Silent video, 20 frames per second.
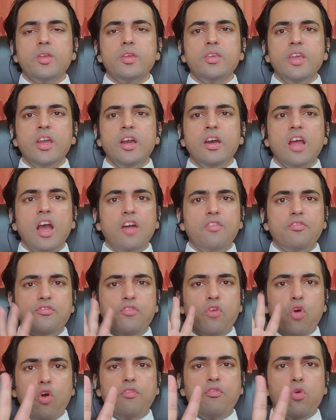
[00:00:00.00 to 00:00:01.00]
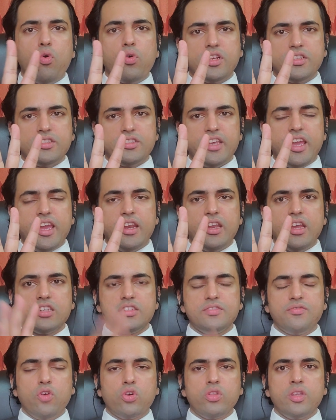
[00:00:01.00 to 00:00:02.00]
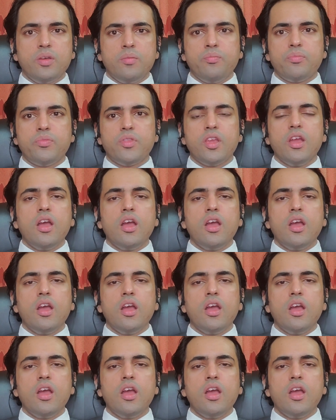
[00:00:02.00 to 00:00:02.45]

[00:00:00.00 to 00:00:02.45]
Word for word: Here are four focus areas for them.